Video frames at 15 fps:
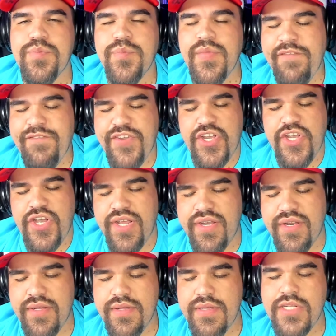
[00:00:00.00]
If you
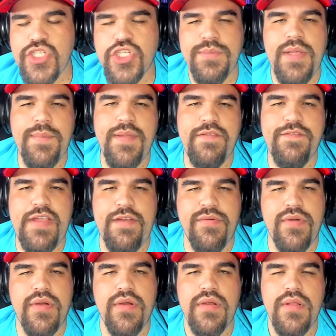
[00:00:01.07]
could, do me a big
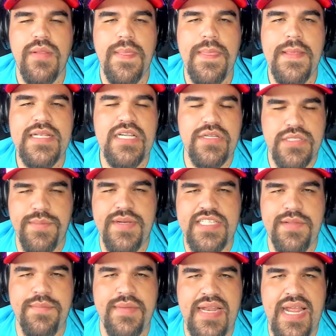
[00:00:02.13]
favor. Tell somebody
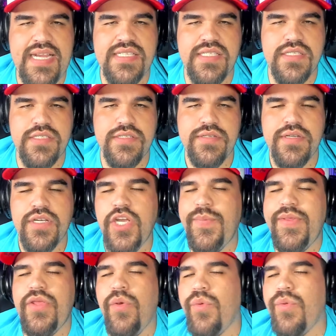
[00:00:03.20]
something nice. Could
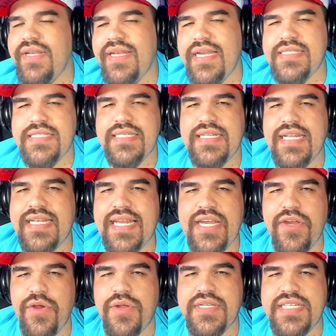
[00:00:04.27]
be the only nice thing that they
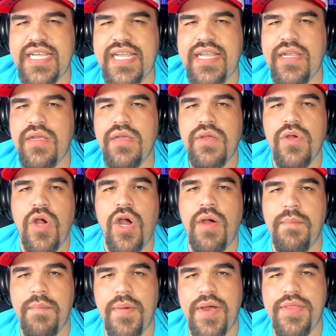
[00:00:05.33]
hear all day, all
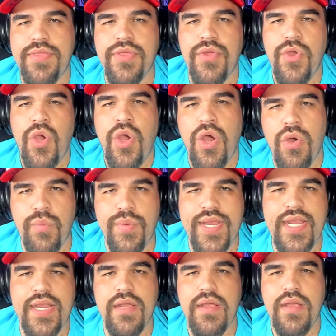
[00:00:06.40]
month, all
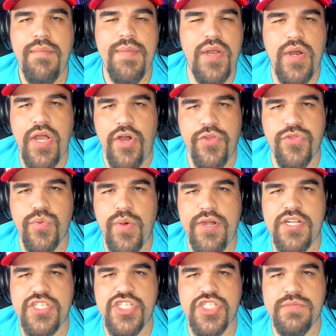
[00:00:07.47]
week. Mental health
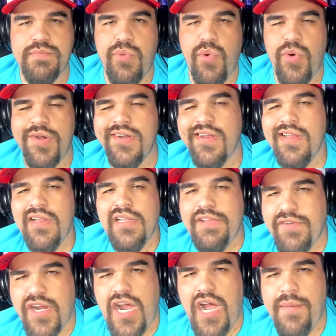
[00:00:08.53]
awareness is important.
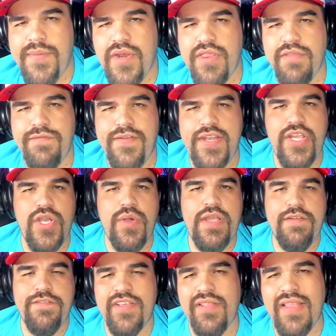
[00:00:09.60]
Leave a comment on the video
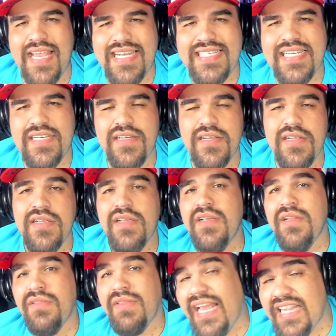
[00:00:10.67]
if you liked it.
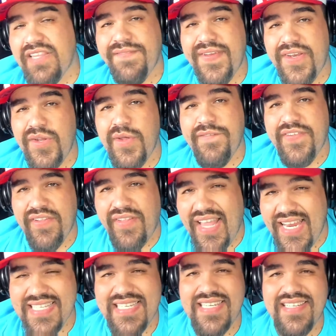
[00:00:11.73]
Like the video if you
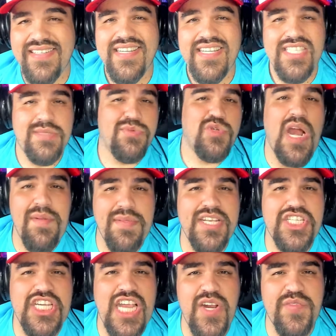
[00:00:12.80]
liked it. Subscribe to the
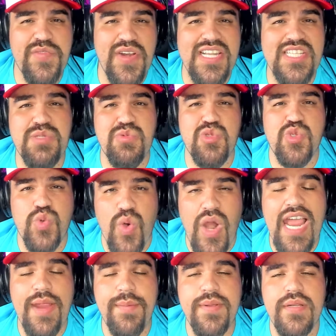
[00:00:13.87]
channel if you're not
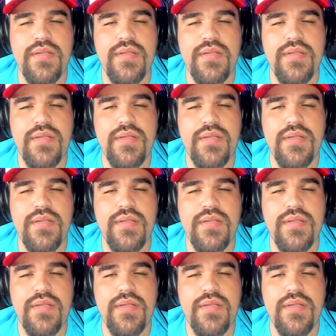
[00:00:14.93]
subscribed.